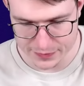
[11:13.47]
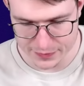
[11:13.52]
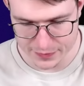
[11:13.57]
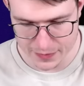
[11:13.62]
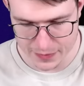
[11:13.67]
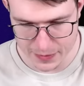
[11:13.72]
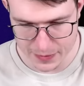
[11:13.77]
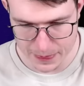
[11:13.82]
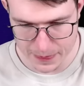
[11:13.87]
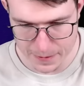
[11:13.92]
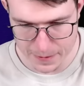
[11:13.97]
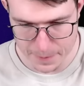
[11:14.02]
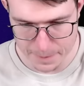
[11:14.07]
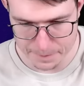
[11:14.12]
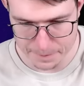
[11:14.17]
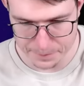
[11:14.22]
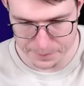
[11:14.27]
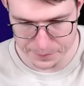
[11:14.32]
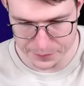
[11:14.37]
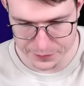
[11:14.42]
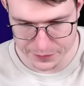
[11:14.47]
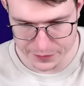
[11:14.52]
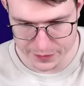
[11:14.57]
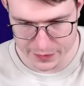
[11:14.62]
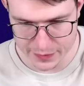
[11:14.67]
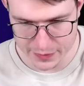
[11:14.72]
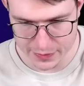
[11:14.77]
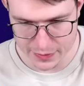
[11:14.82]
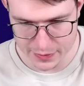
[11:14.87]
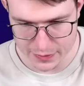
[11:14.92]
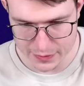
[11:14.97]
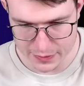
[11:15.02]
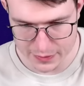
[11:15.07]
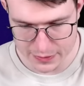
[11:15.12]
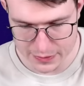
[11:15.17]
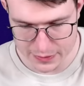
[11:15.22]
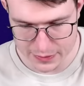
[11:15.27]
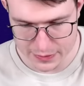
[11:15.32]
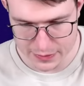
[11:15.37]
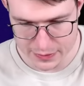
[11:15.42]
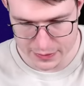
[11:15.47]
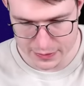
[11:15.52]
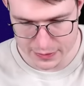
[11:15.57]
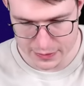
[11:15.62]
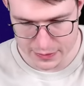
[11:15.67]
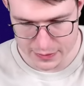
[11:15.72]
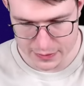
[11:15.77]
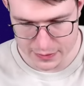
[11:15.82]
No one is speaking in this clip.